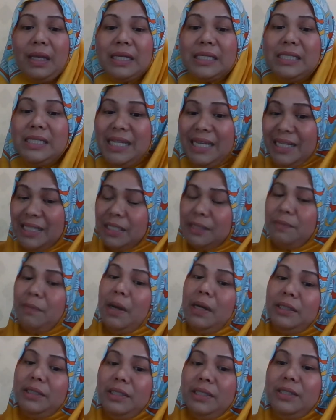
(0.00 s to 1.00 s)
6
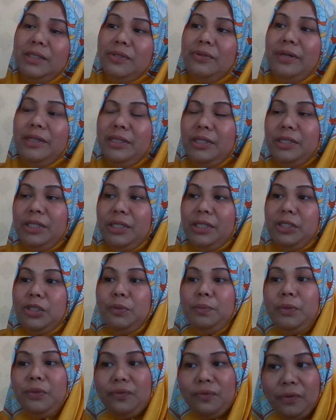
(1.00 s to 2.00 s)
marketing strategy
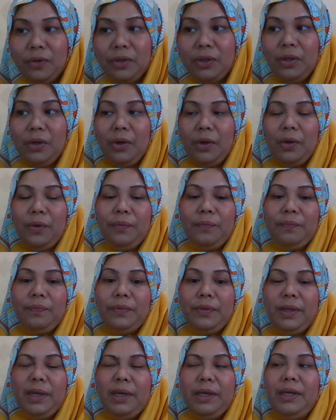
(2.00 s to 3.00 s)
to be followed,
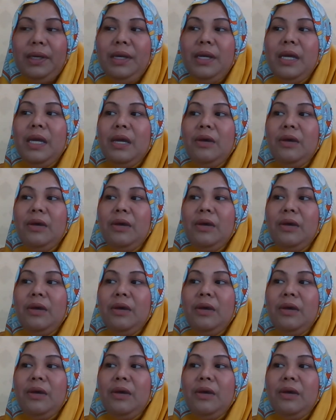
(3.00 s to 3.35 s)
yeah,